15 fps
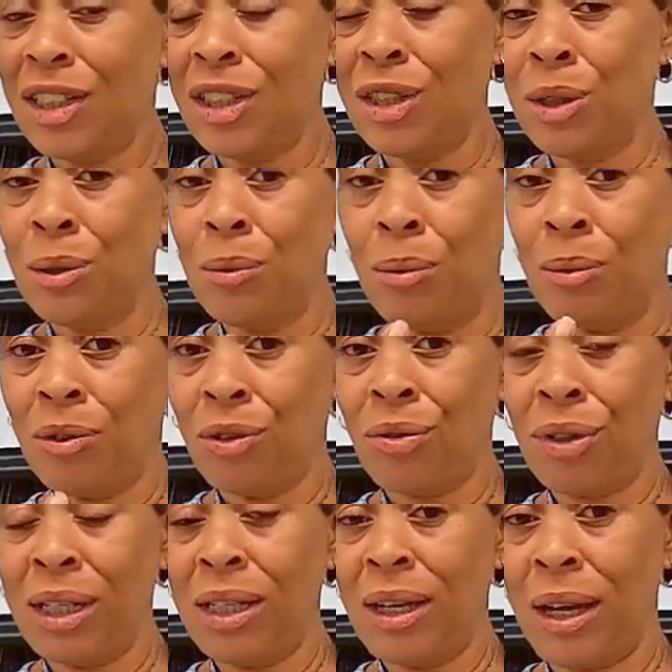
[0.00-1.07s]
Got to do
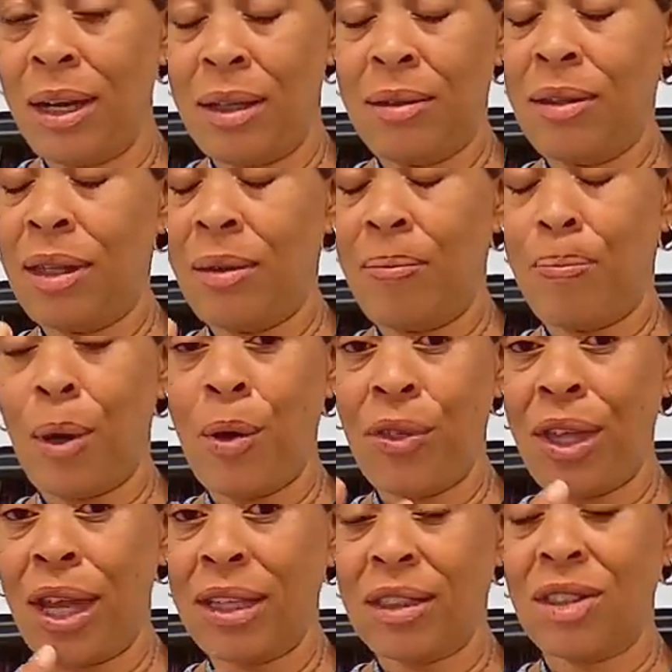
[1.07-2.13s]
three, uh,
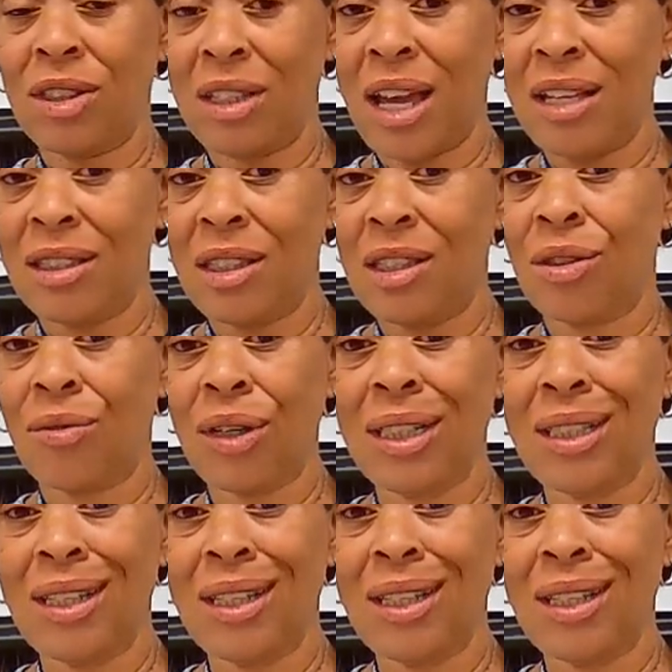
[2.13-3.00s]
both exercises